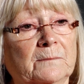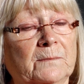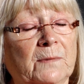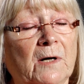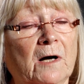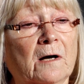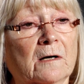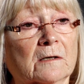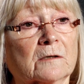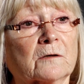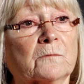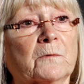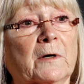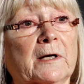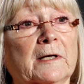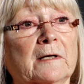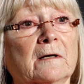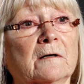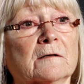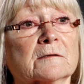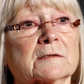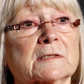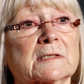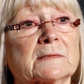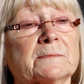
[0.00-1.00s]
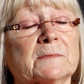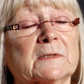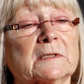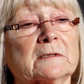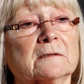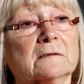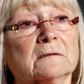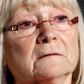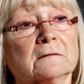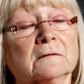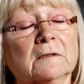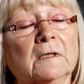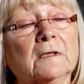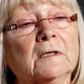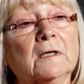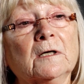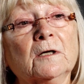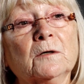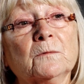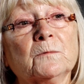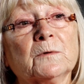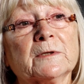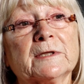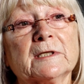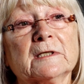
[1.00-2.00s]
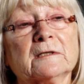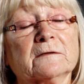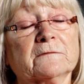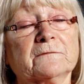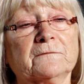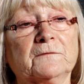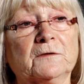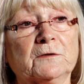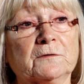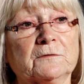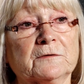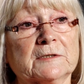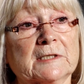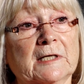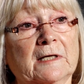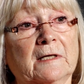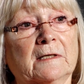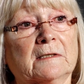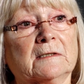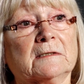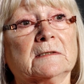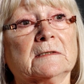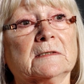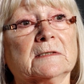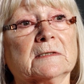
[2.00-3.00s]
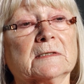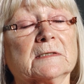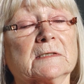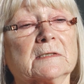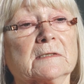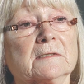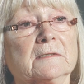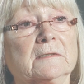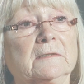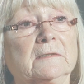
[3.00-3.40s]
Parkway Hospital within a few days.